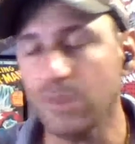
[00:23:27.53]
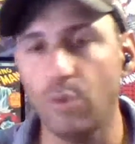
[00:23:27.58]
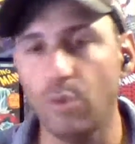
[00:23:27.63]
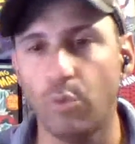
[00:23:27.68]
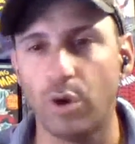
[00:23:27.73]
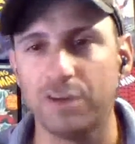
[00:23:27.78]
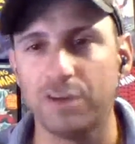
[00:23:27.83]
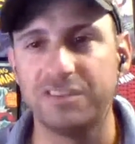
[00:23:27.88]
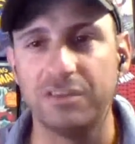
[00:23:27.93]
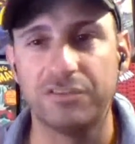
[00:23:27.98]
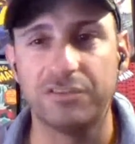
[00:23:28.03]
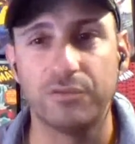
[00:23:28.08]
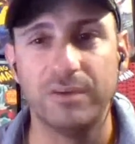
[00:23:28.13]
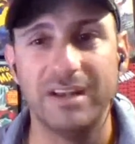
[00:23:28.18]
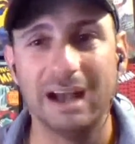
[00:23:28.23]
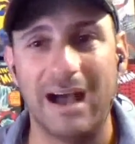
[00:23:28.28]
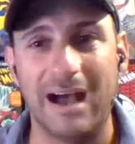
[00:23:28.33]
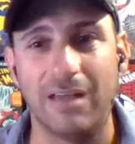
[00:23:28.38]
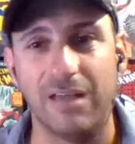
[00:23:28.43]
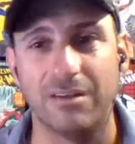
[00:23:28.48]
Worth the
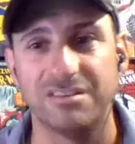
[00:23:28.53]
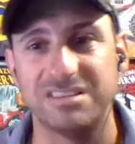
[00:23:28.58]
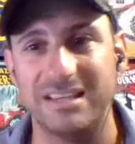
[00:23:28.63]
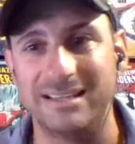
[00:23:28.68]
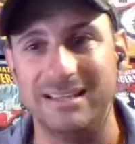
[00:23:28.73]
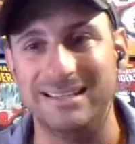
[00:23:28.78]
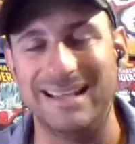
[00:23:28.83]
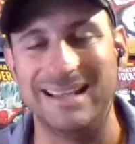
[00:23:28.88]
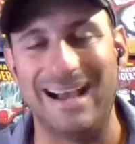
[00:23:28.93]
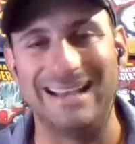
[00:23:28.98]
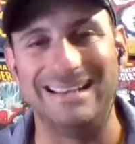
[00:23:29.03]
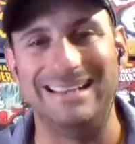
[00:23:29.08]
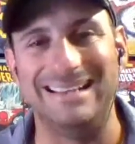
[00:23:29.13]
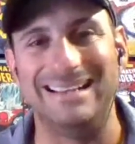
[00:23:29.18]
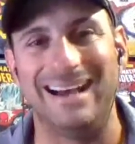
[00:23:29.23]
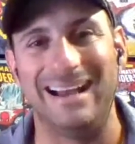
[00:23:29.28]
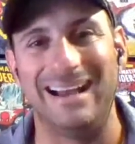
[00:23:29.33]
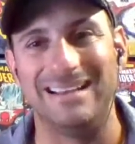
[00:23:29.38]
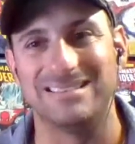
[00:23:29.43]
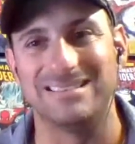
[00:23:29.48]

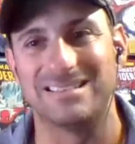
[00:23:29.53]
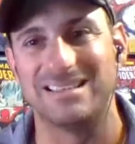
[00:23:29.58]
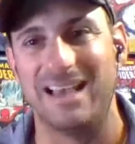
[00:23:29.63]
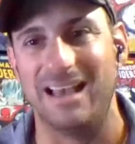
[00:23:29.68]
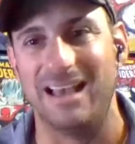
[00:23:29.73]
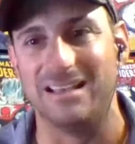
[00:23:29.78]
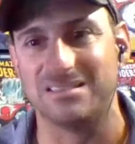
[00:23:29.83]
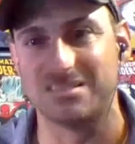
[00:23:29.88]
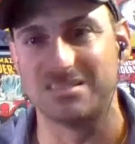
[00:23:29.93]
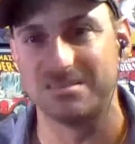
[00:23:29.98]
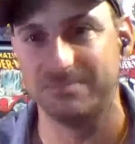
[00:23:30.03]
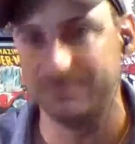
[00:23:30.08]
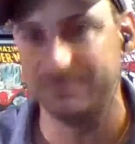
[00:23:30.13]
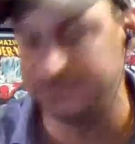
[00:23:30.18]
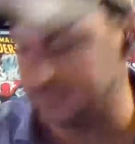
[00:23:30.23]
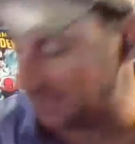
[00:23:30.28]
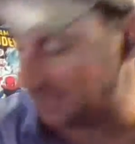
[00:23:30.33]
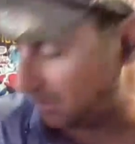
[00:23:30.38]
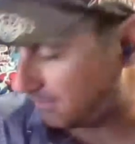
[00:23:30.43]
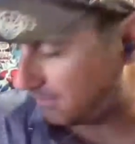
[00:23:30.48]

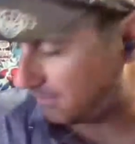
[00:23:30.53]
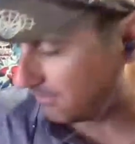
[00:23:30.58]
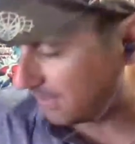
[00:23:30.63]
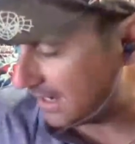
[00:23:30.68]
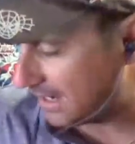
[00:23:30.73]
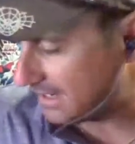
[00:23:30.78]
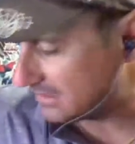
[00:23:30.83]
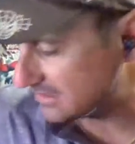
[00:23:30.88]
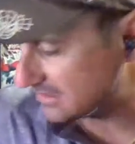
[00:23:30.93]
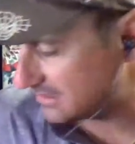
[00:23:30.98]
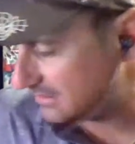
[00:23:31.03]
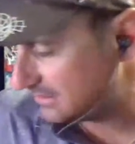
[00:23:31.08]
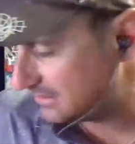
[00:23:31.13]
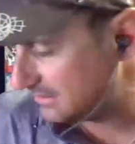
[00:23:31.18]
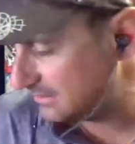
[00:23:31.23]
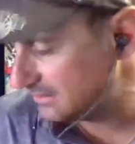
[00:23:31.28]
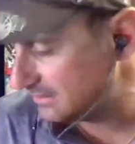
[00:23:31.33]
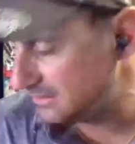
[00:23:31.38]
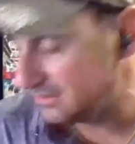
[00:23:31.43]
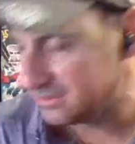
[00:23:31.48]
$3.99. All right.
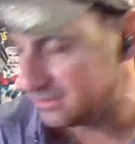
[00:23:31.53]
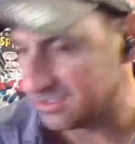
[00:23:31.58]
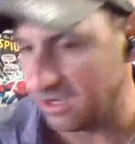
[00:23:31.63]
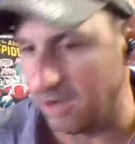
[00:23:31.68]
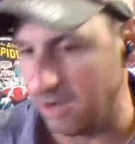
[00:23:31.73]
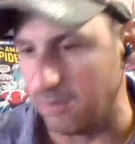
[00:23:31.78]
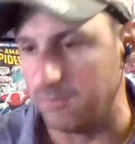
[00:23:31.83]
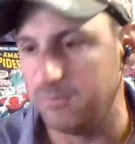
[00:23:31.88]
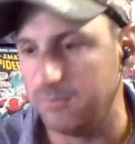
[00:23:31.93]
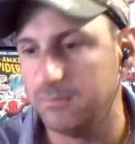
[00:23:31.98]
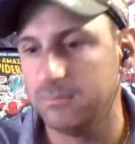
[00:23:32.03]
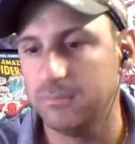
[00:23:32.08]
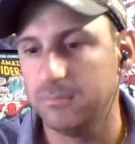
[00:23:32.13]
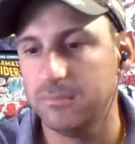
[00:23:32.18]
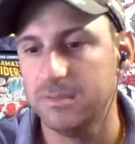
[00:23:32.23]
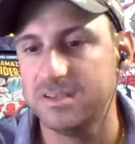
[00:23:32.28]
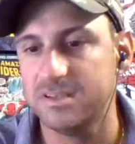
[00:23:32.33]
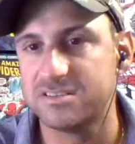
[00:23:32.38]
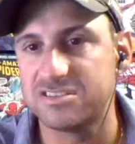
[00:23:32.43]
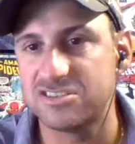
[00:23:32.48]
So
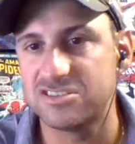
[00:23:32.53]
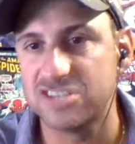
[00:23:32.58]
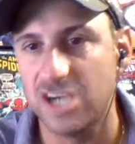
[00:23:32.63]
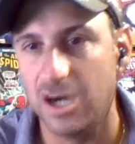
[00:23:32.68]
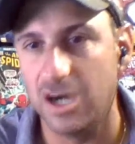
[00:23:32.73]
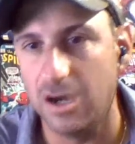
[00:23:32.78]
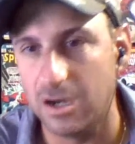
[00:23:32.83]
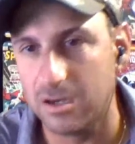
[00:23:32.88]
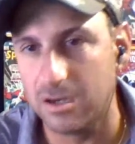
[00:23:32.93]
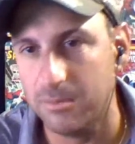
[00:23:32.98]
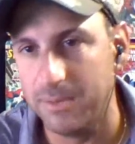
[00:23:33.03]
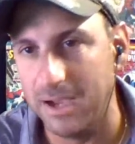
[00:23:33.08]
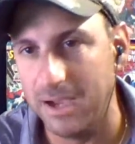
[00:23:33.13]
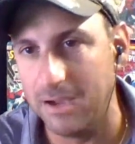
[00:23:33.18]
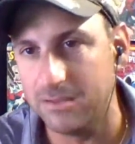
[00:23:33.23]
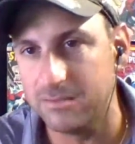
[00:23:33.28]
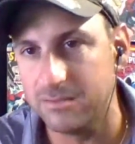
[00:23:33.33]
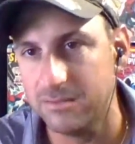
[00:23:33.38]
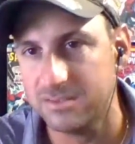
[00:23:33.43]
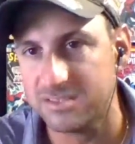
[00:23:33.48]
let's
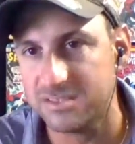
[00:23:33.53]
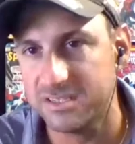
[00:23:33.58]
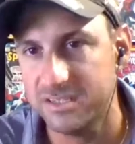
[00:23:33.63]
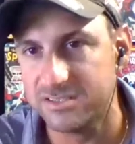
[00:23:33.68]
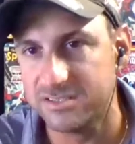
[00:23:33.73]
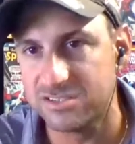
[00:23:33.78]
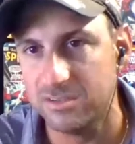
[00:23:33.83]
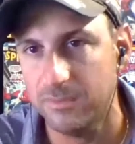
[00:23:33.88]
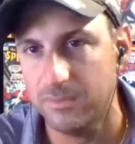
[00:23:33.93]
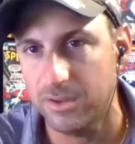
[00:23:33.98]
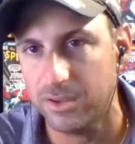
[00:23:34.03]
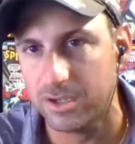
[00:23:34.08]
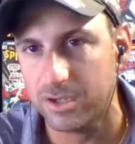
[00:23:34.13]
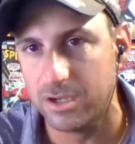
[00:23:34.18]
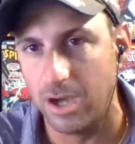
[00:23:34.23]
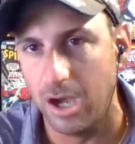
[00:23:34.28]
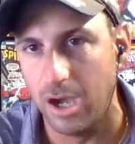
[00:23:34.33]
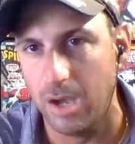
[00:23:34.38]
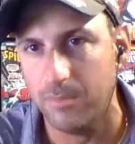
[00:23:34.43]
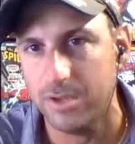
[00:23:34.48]
get some of
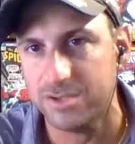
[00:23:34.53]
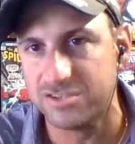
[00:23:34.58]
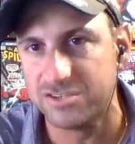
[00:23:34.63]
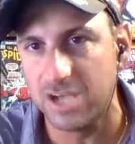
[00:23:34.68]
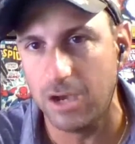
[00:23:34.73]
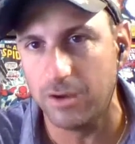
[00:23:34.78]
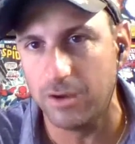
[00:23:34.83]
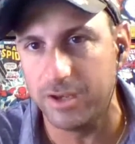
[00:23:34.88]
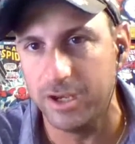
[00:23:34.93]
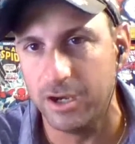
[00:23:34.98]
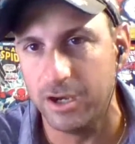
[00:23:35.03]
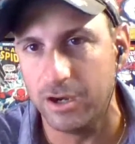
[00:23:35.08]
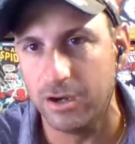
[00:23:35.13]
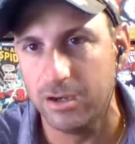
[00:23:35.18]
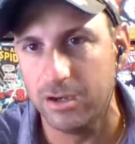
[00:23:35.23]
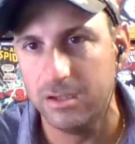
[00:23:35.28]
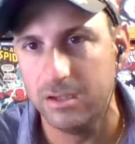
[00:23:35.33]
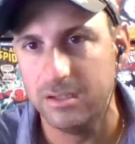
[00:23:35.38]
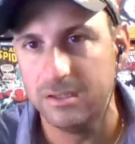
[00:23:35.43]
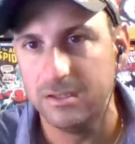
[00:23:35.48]
the comments out
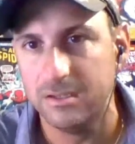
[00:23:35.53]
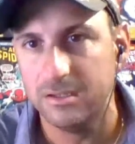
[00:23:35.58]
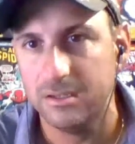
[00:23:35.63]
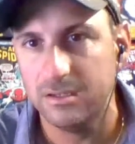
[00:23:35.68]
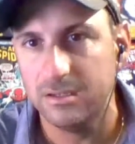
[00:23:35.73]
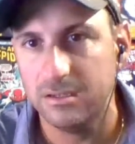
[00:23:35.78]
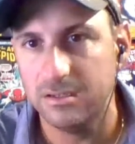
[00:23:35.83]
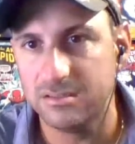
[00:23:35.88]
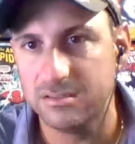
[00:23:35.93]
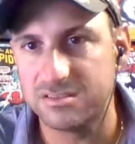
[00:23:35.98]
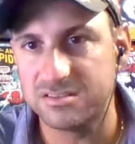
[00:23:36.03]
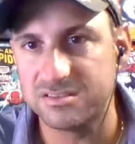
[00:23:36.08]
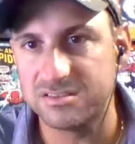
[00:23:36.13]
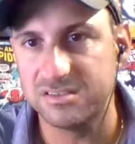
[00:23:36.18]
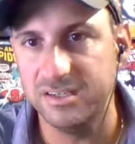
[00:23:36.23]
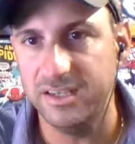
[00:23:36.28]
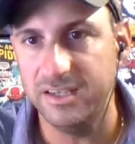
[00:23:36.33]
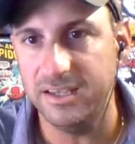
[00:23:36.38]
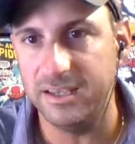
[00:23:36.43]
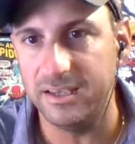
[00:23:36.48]
here. Let's
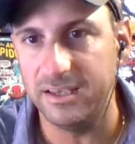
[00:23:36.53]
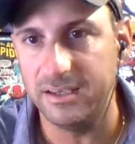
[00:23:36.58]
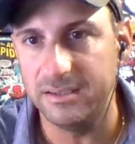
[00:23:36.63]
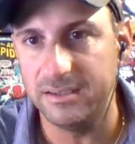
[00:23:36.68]
see.